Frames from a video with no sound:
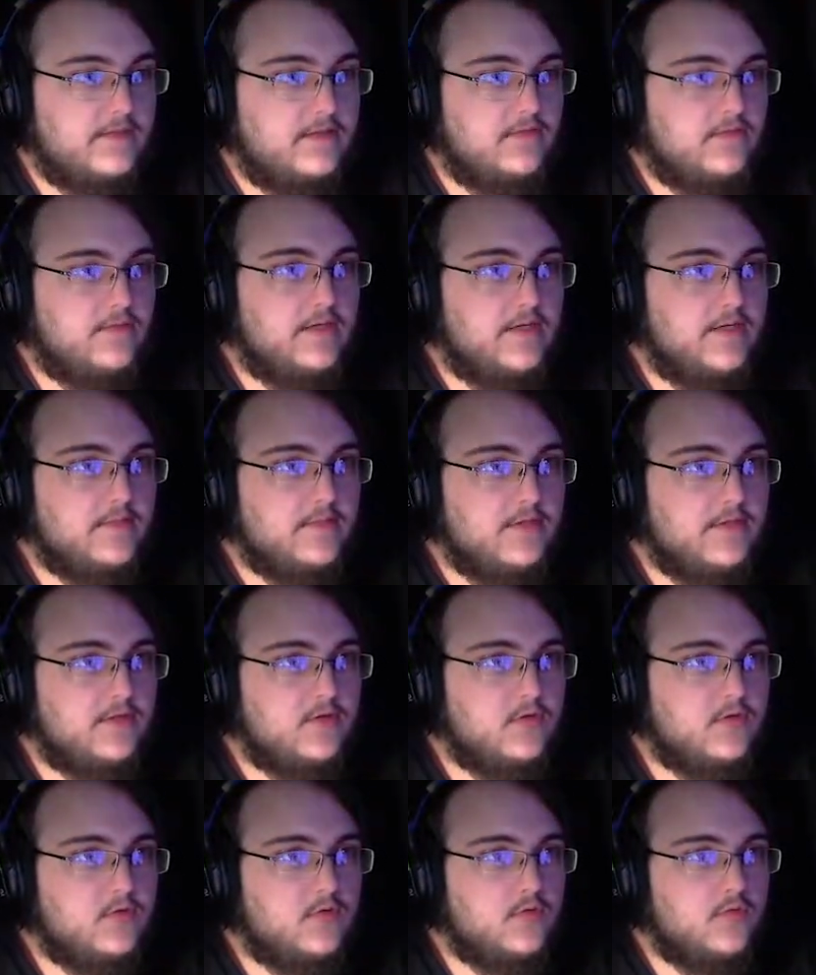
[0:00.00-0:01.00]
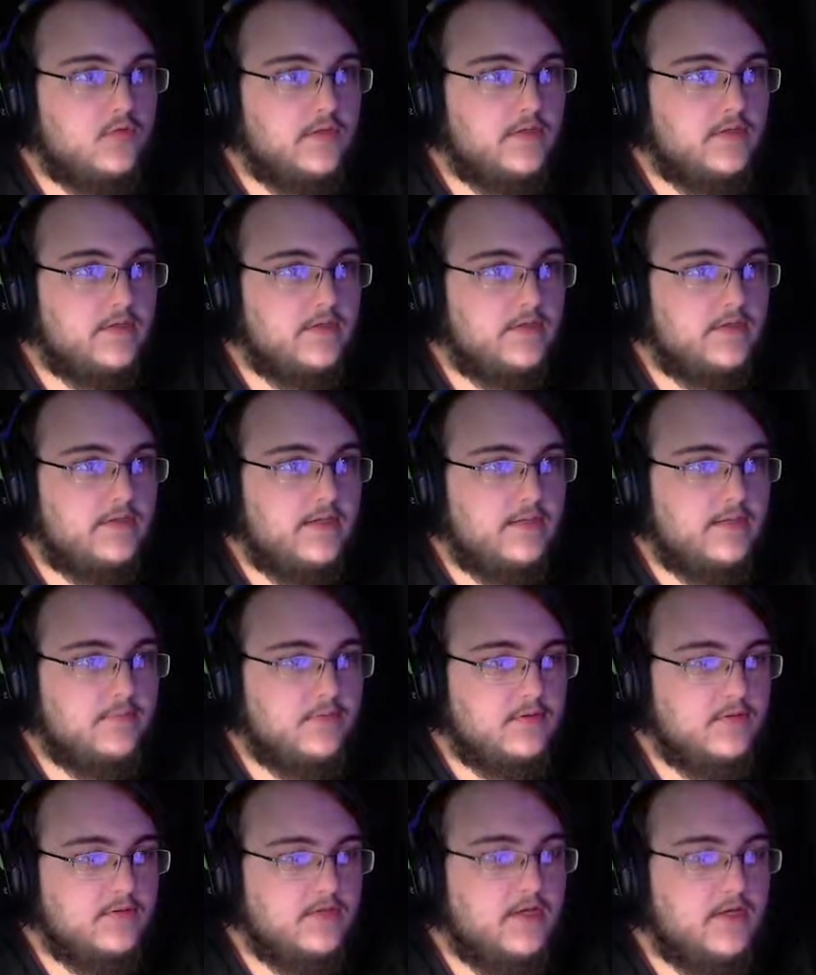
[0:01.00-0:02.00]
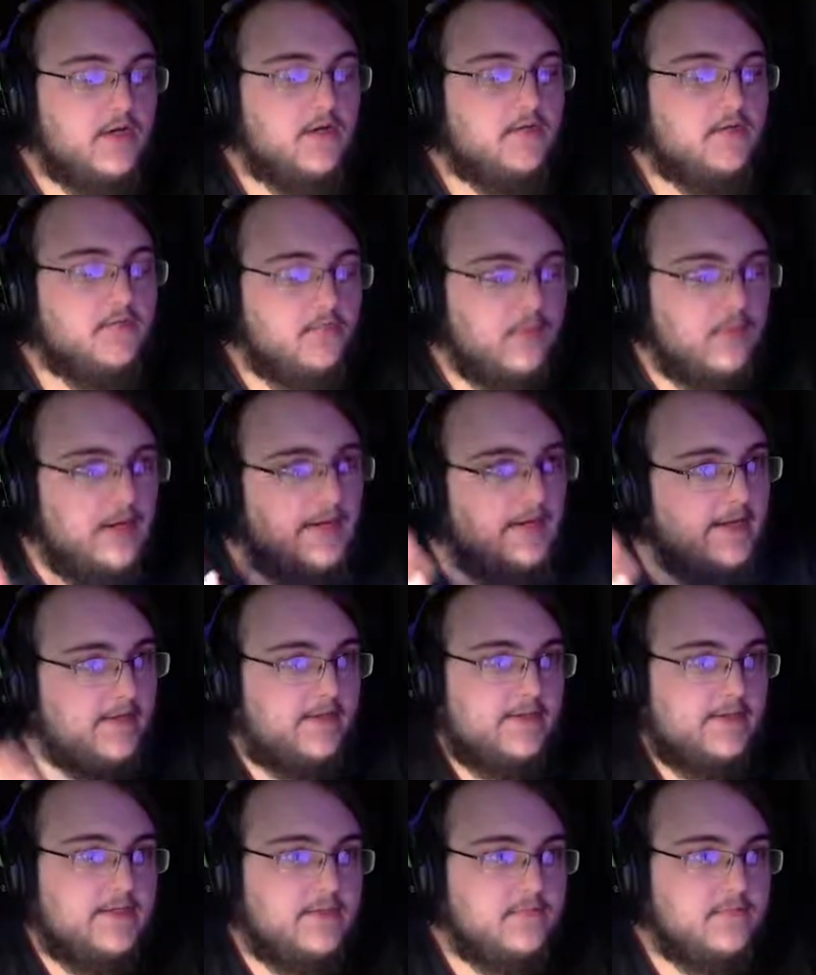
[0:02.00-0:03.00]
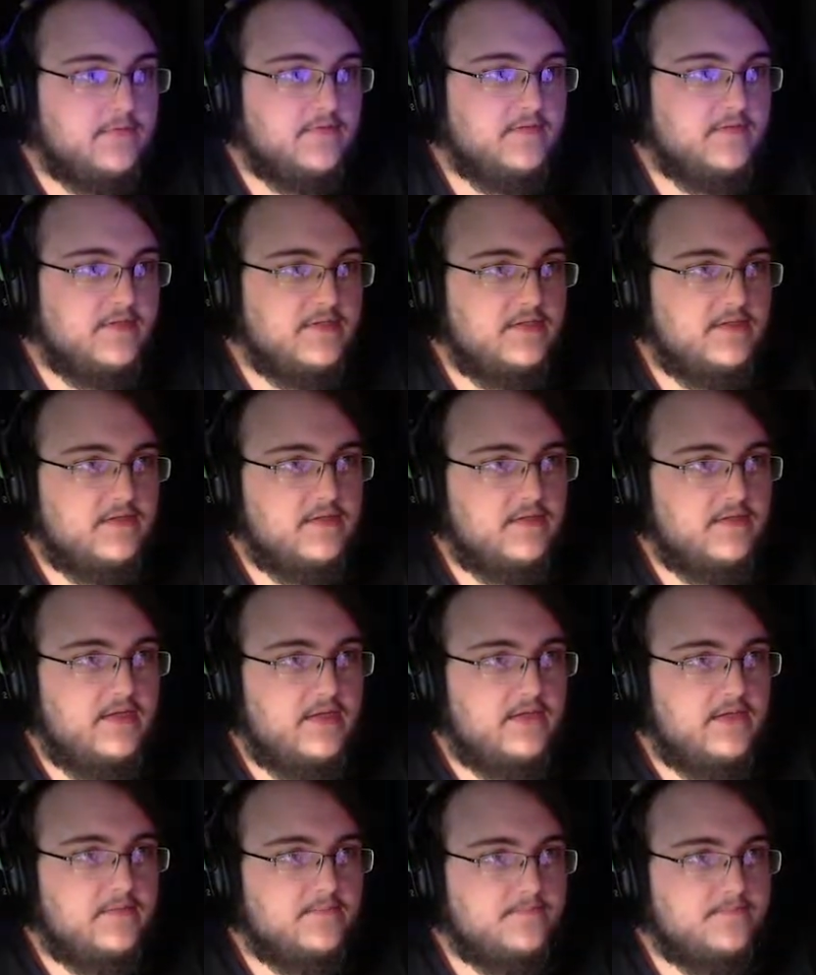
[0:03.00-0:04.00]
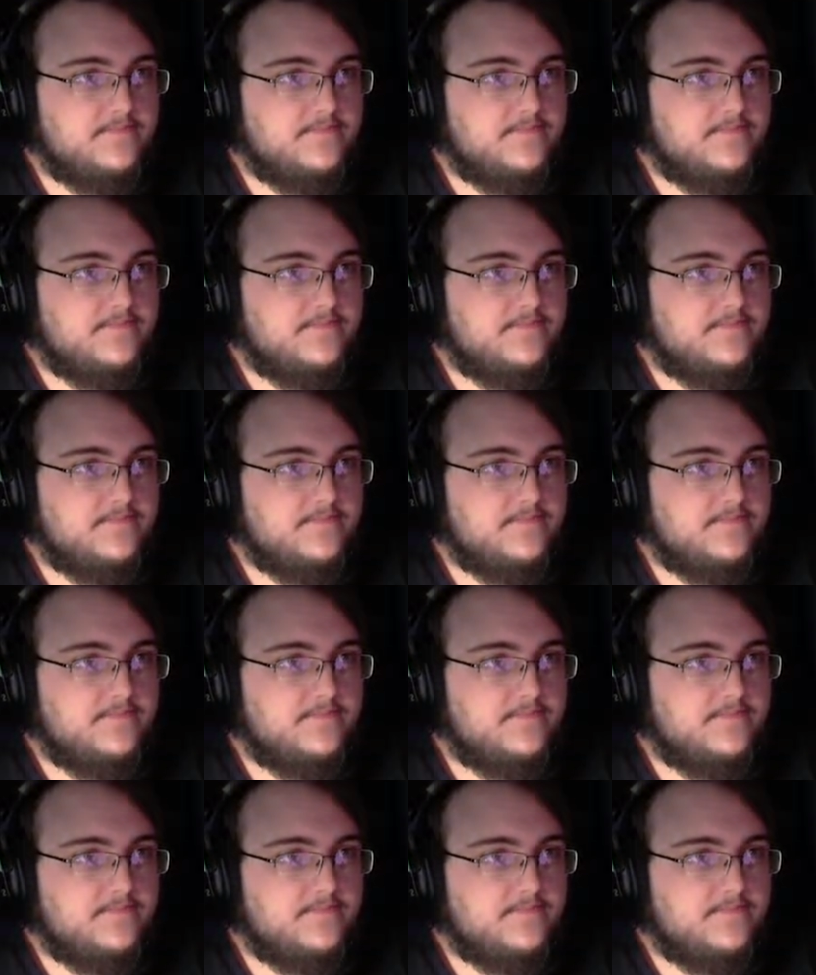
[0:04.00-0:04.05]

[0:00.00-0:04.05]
You gotta be quick on that part. No, wow, I can't believe I did that.